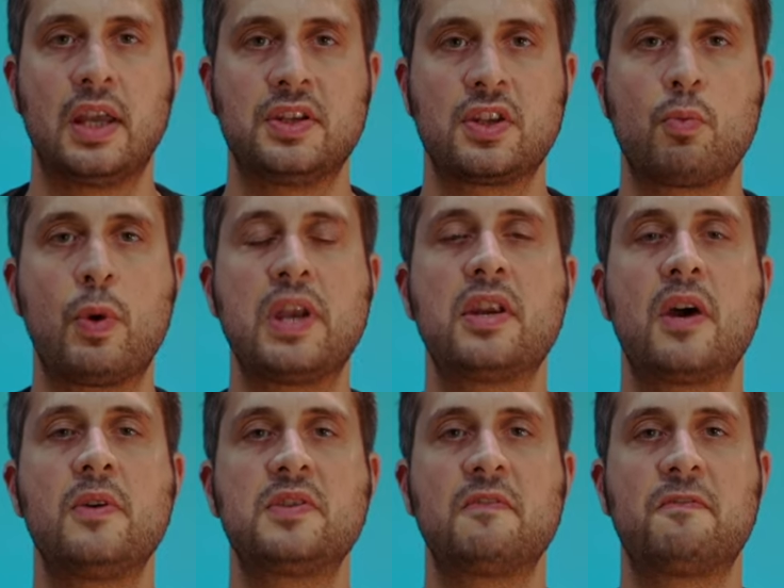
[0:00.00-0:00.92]
into the
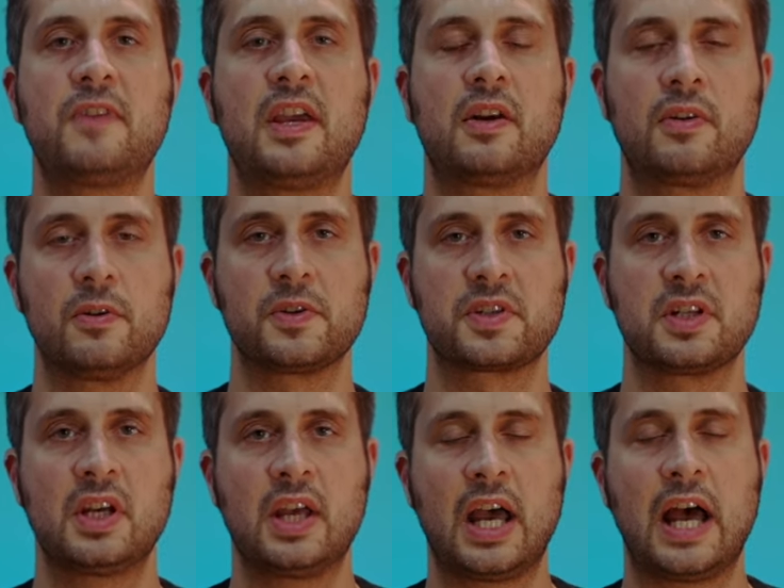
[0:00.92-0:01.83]
windows of vehicles
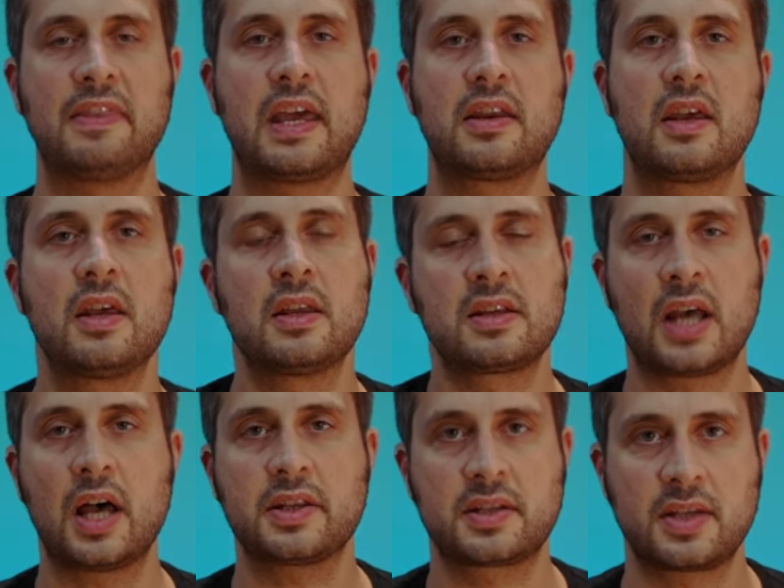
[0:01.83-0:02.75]
and then
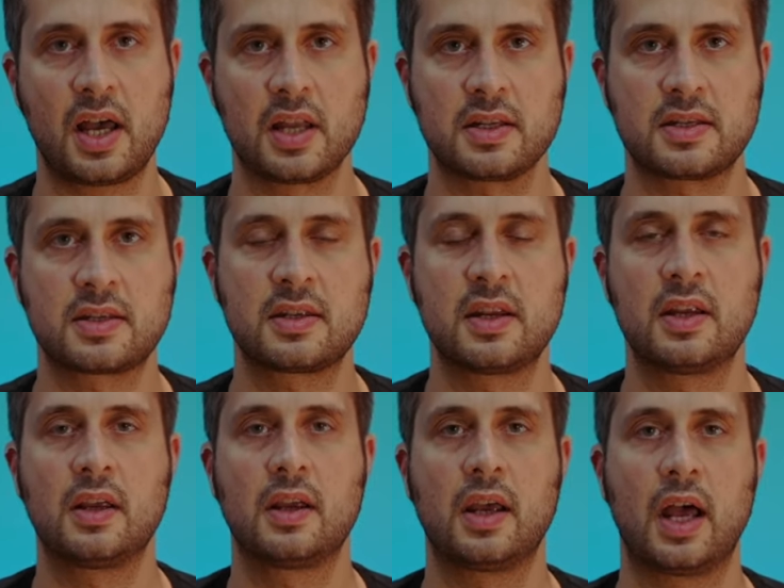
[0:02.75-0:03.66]
tut-tuts
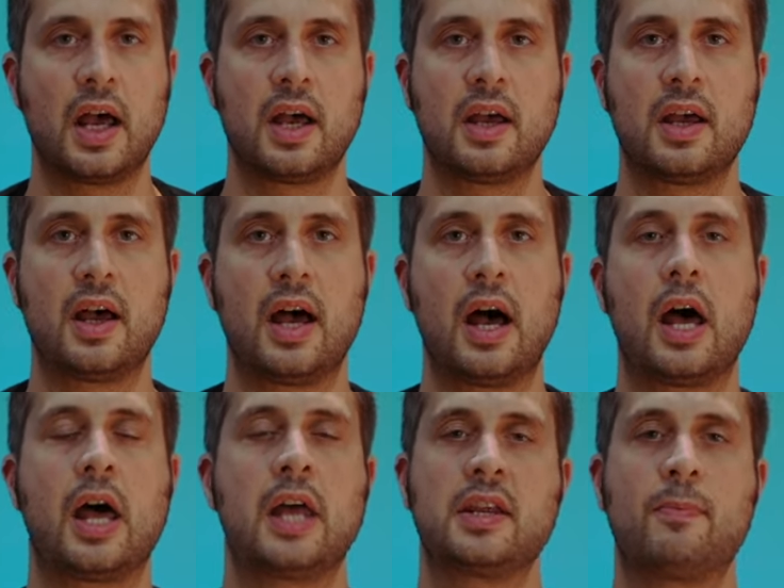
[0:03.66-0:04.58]

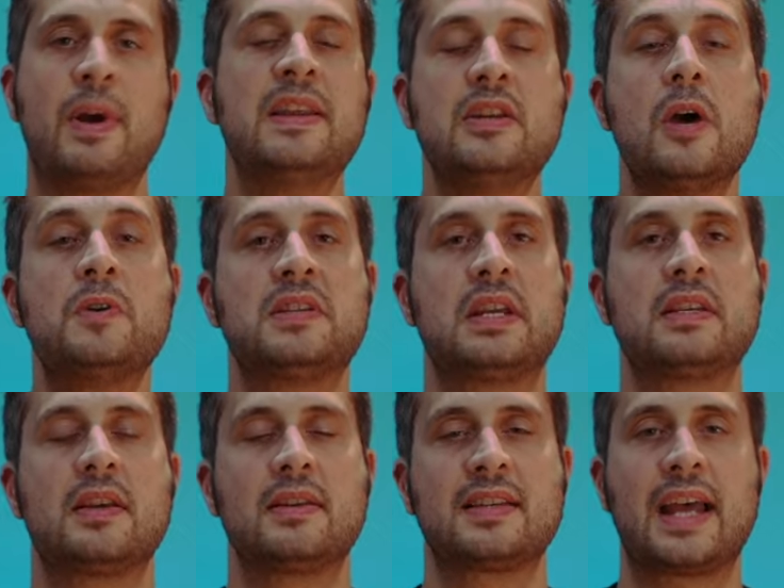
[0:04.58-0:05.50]
when he
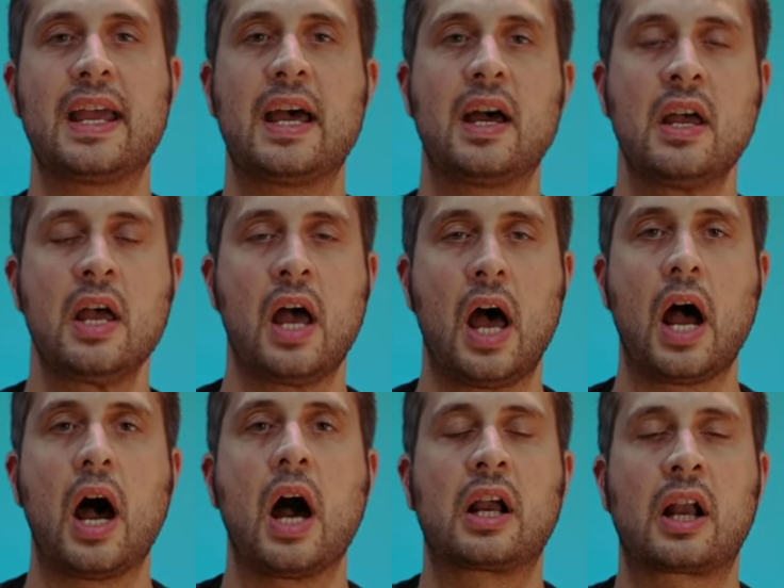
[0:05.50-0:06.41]
notices, say, a
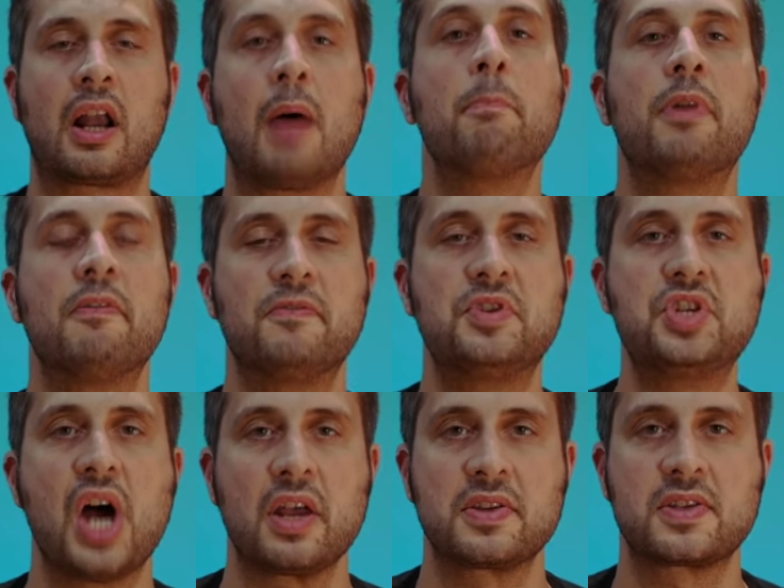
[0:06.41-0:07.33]
clump of
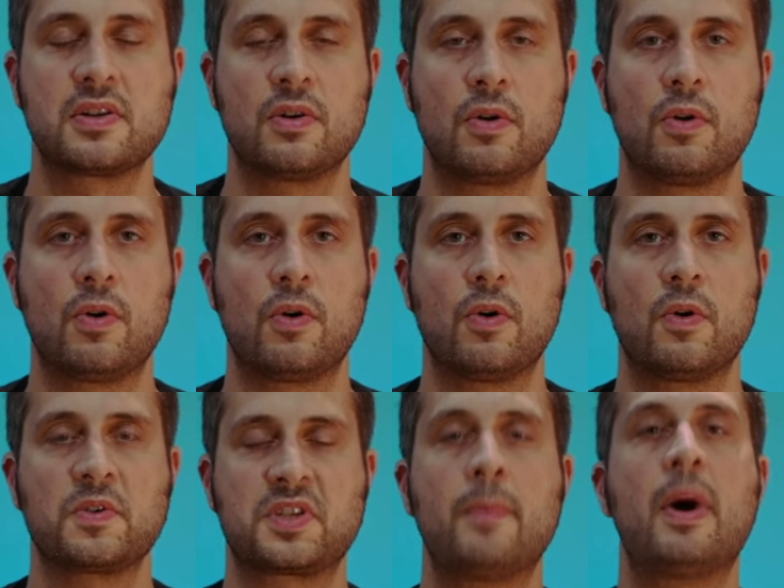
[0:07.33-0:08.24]
dust
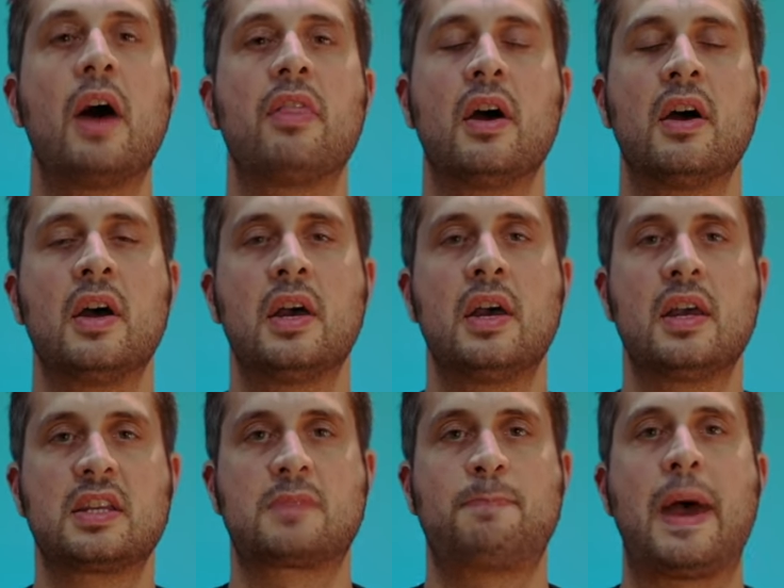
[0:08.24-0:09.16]
or some other
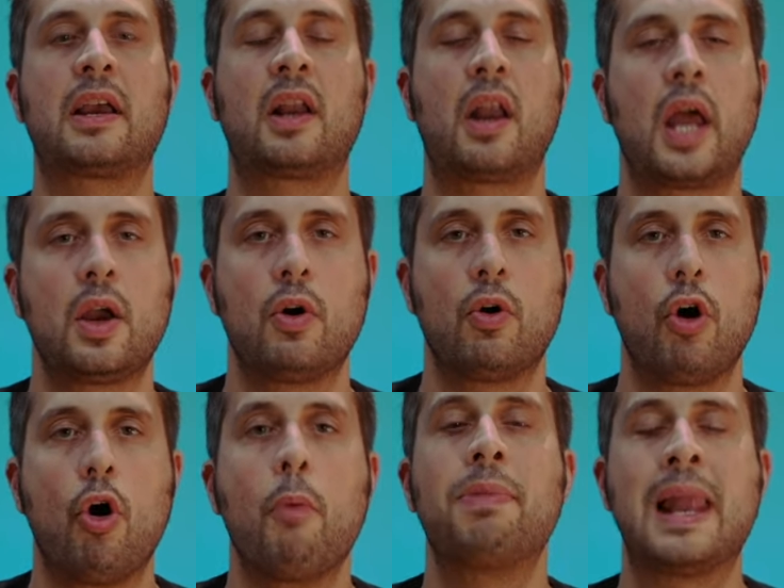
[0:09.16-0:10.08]
speckling
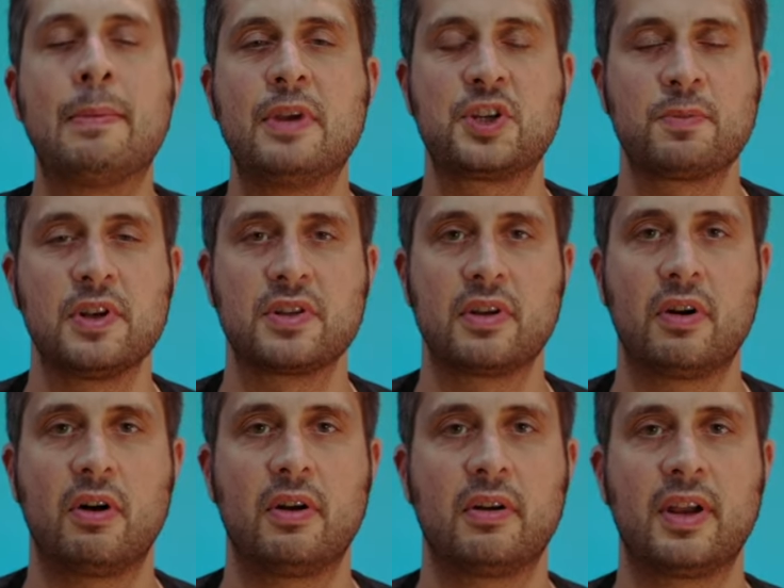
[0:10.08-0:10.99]
or blemishment,
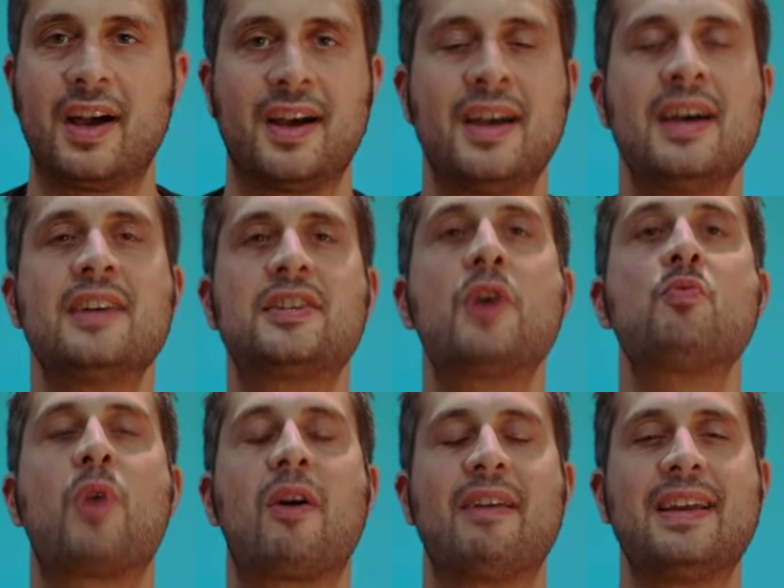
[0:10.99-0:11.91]

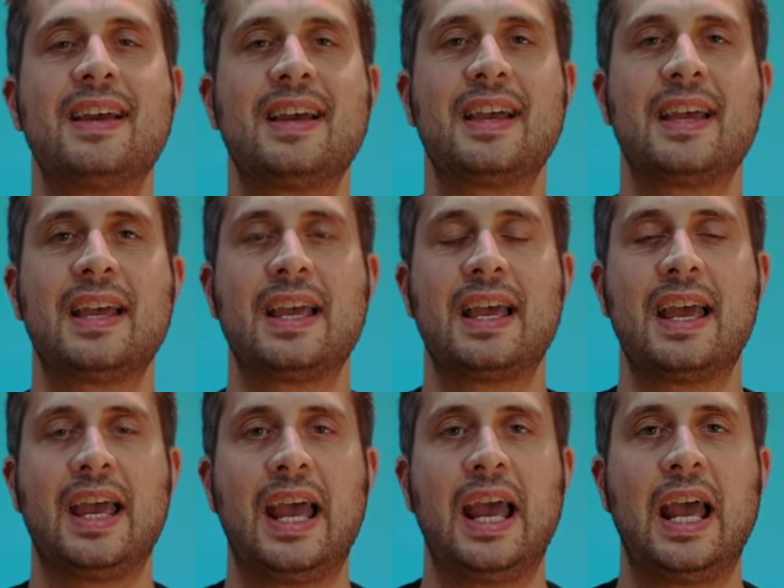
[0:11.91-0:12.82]
don't worry,
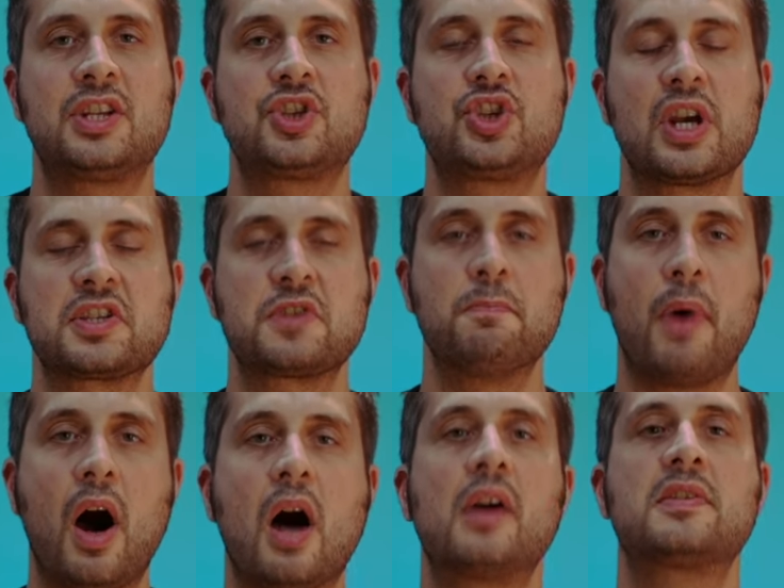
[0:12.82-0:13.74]
it's just
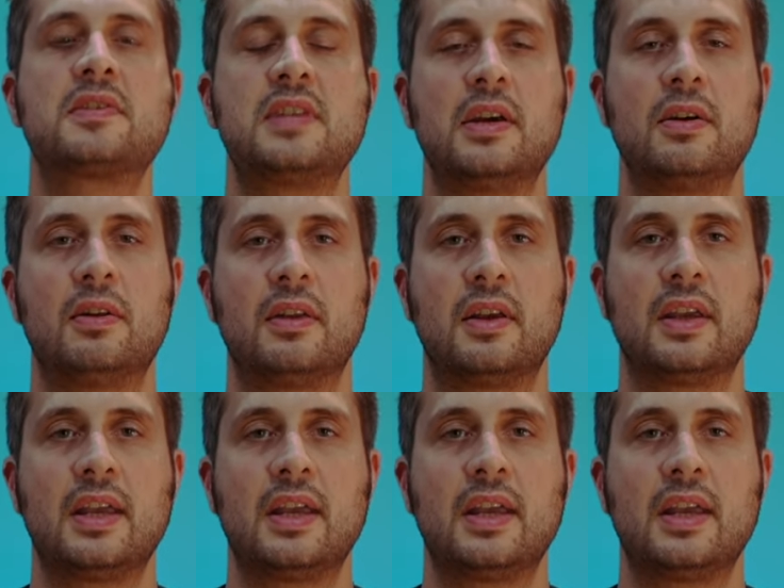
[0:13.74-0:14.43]
Mark Steele.